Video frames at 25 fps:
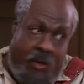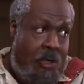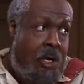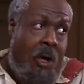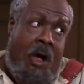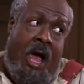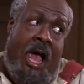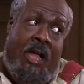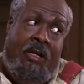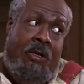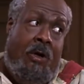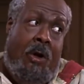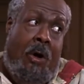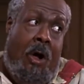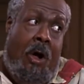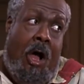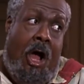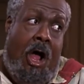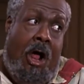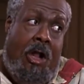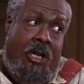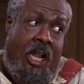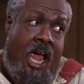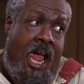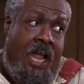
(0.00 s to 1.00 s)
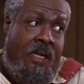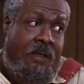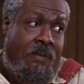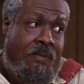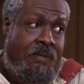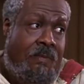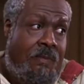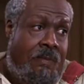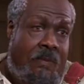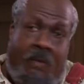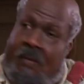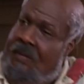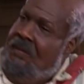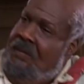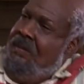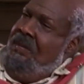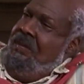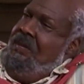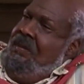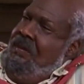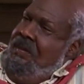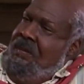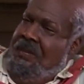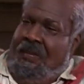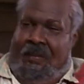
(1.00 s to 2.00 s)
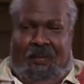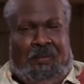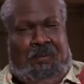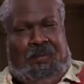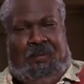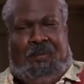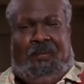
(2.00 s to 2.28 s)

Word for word: you know I can go all night. Keep in